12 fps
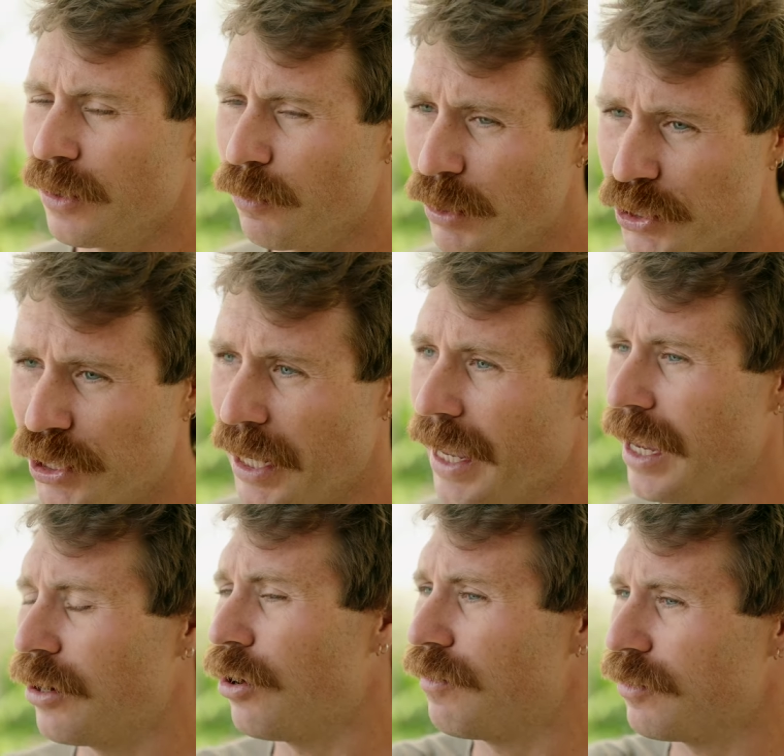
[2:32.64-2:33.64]
when she
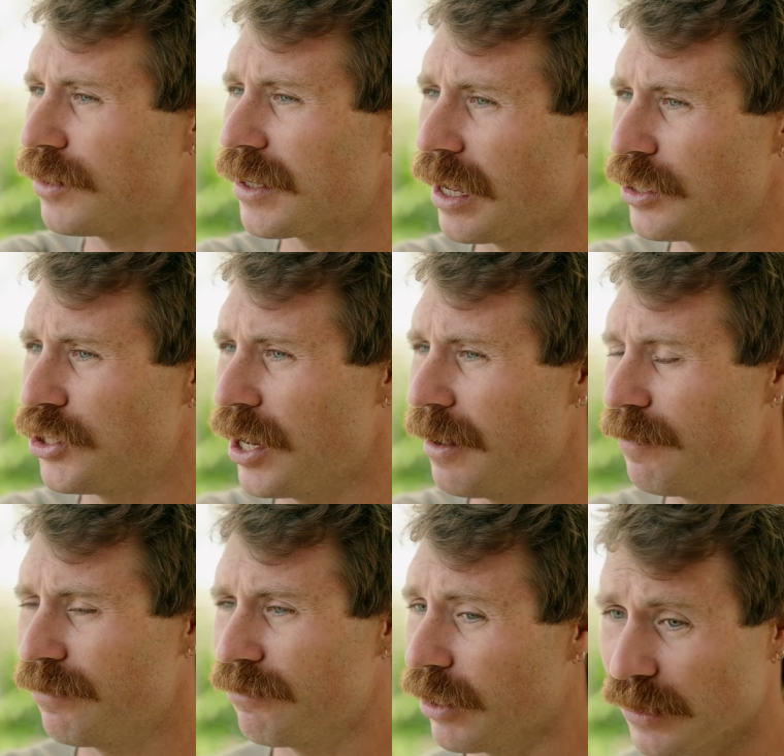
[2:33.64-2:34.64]
aired over a jump,
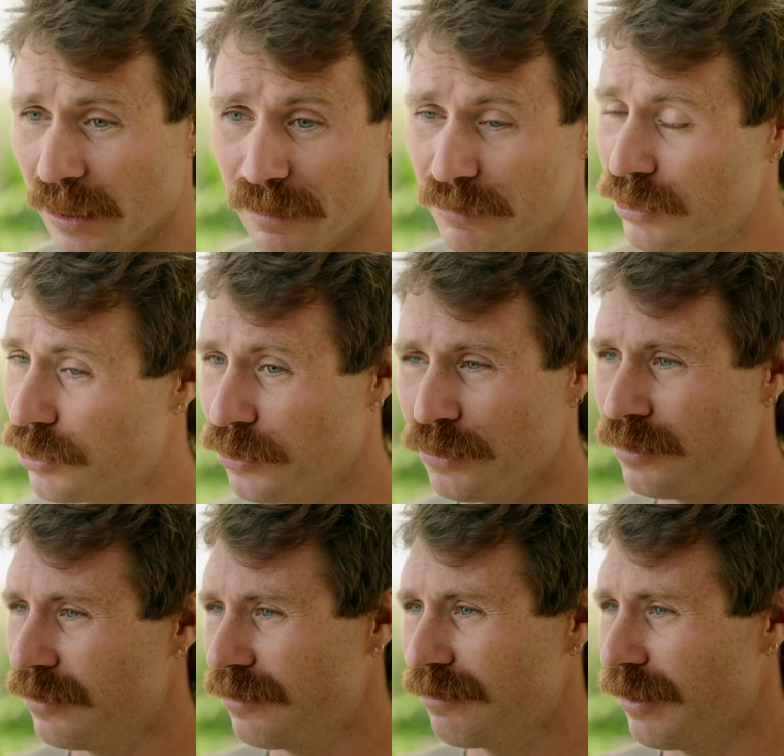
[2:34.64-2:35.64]
I was like, cool,
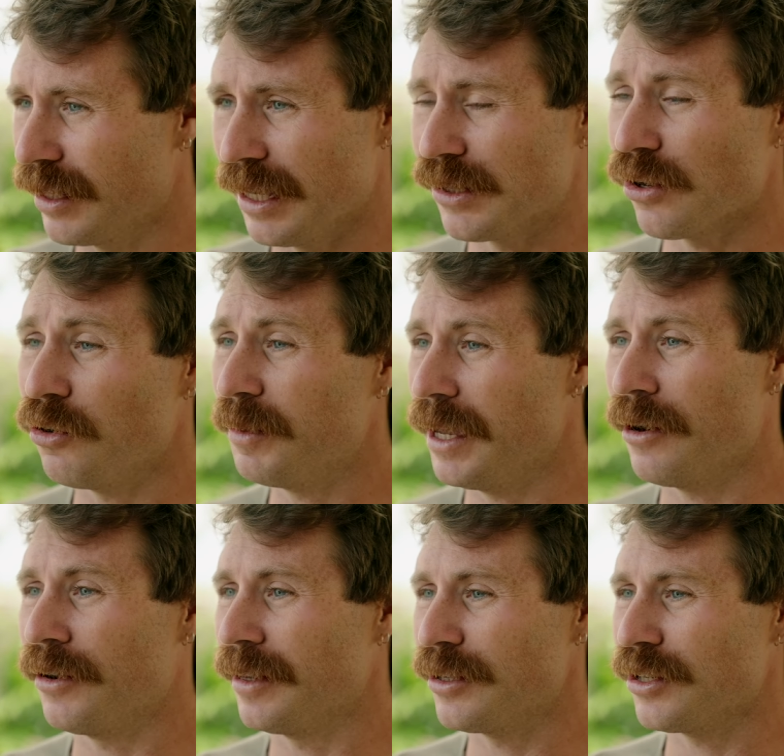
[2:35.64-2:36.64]
I guess I'll be
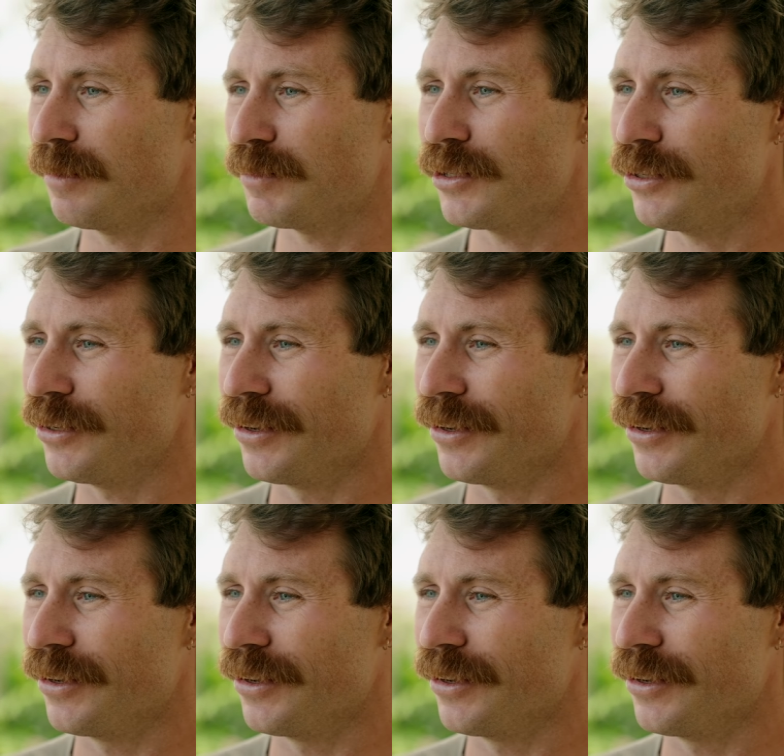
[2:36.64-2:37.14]
airing that jump too.